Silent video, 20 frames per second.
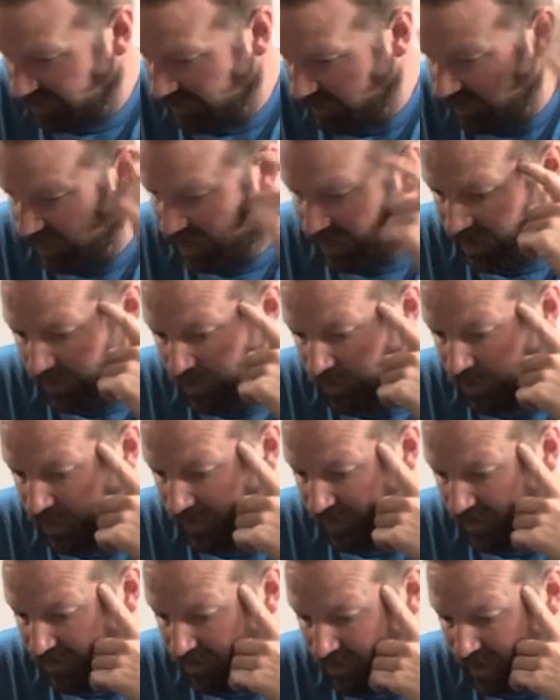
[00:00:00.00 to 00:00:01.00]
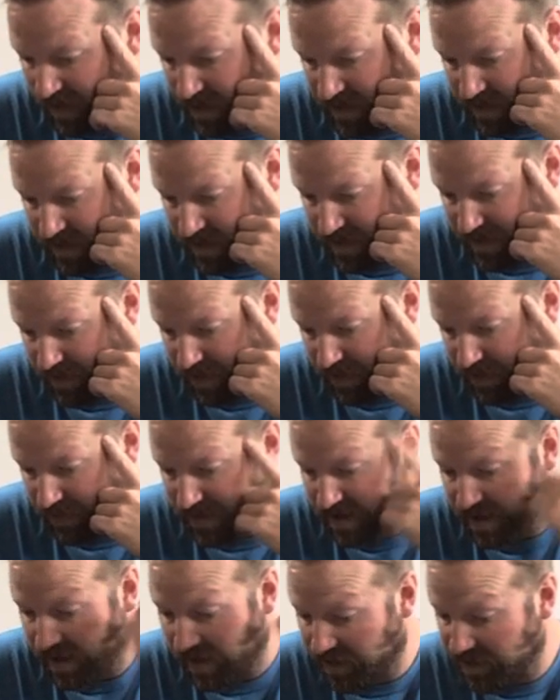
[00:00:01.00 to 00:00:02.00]
be one mentioned as well.
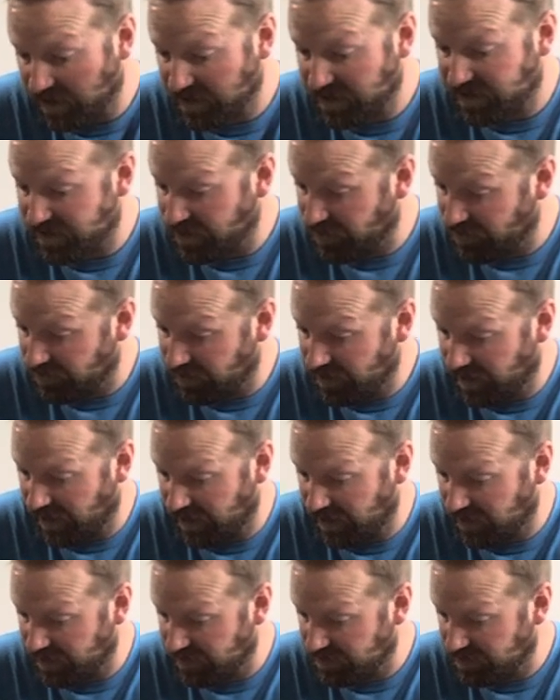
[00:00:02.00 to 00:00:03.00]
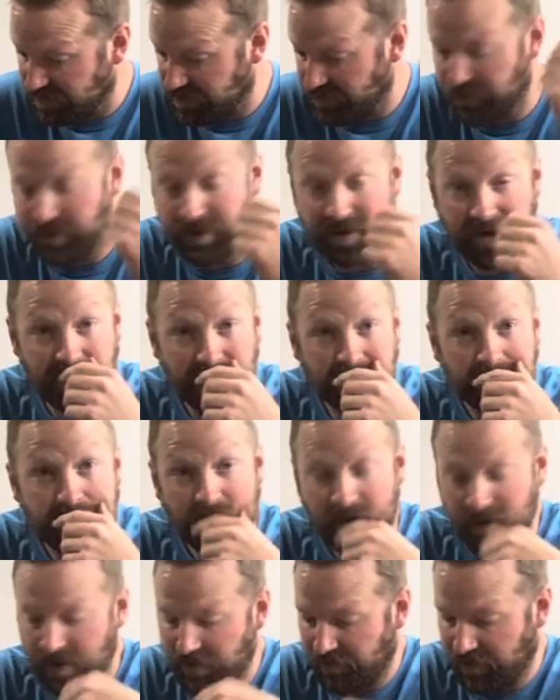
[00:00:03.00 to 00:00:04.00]
Tara Turunen
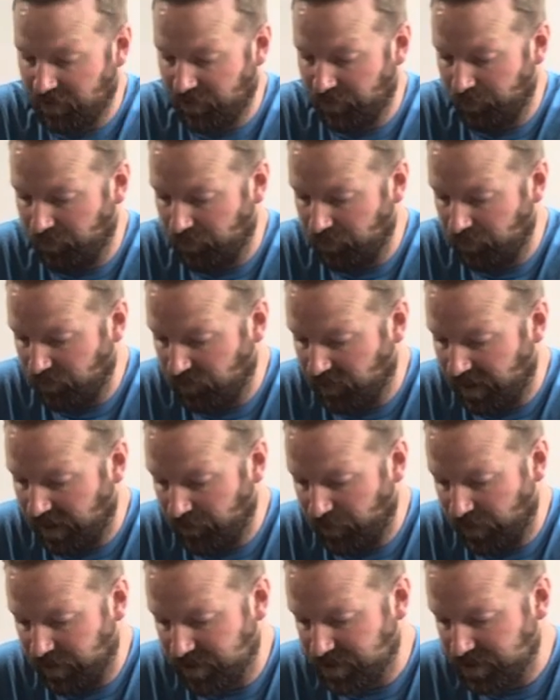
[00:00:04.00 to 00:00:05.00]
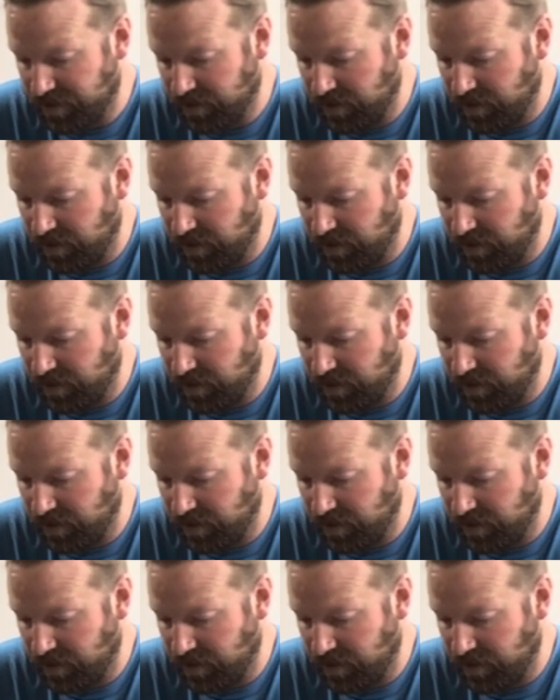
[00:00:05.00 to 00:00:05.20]
from Nightwish.